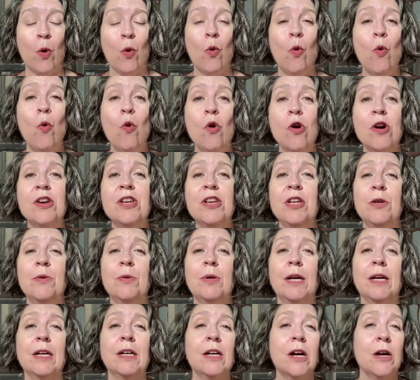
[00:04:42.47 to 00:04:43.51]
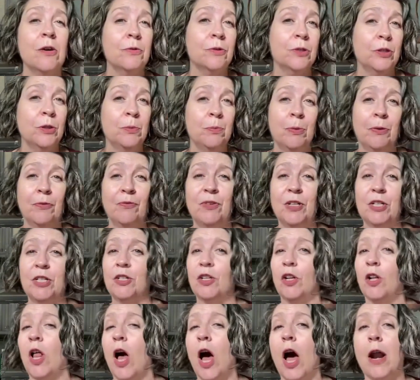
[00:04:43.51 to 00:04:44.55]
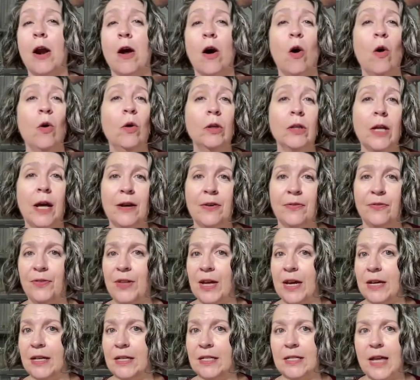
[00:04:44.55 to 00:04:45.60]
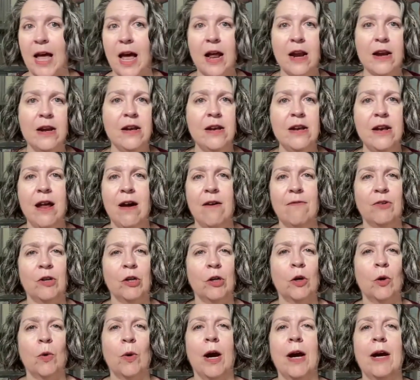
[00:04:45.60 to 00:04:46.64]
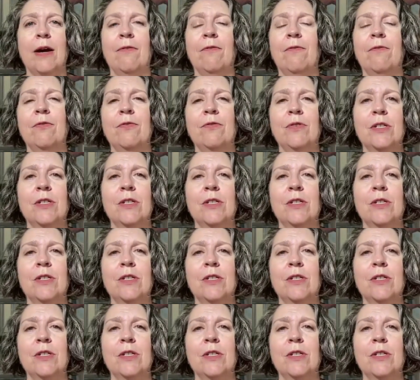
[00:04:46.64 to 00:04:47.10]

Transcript: or you can go superficial on a whole lot of things and never quite